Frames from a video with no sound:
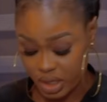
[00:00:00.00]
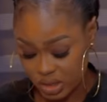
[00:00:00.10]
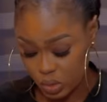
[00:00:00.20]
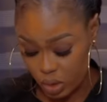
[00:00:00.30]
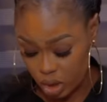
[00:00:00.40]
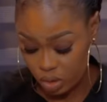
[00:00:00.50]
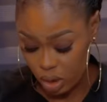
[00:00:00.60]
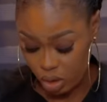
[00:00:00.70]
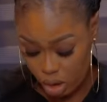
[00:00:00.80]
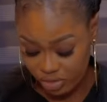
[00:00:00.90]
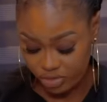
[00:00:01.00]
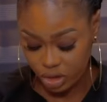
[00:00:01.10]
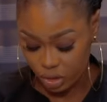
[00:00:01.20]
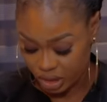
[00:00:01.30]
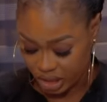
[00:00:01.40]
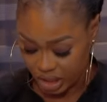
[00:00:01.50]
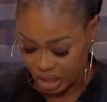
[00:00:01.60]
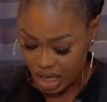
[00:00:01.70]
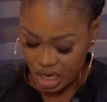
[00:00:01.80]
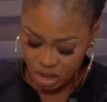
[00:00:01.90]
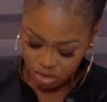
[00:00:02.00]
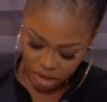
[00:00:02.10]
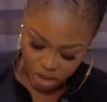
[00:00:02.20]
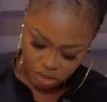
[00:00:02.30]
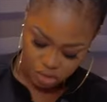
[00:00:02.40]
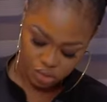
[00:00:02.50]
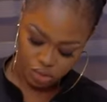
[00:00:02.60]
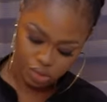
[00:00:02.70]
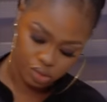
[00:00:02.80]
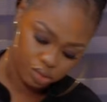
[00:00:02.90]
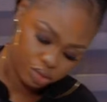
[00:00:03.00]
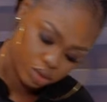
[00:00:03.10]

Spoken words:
that when you are covering your cake, try to